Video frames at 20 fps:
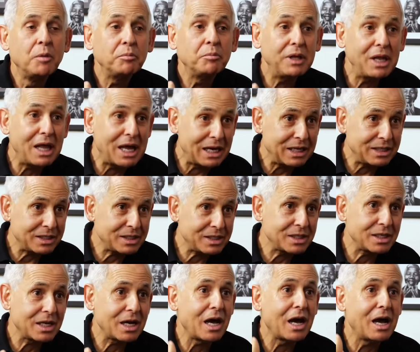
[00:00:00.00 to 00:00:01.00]

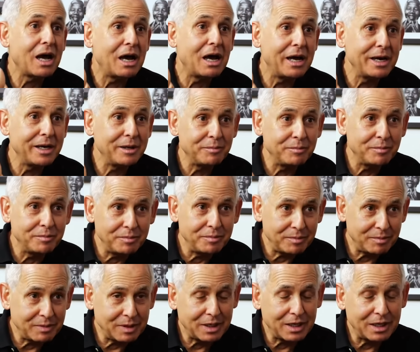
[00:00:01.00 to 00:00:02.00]
Plus, I am
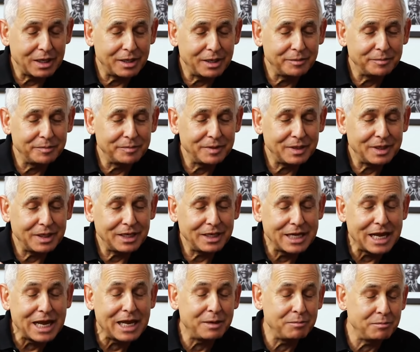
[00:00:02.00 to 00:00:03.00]
um,
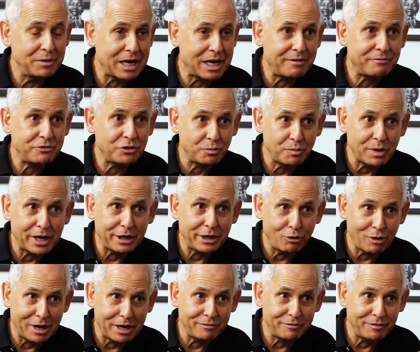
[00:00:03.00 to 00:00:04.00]
named after my
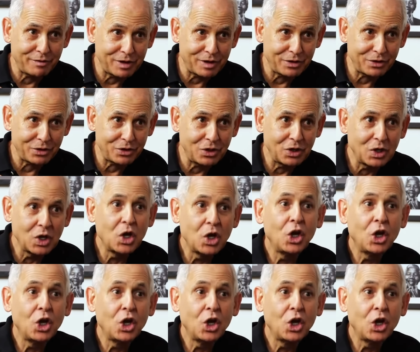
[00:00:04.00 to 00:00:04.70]
grandfather,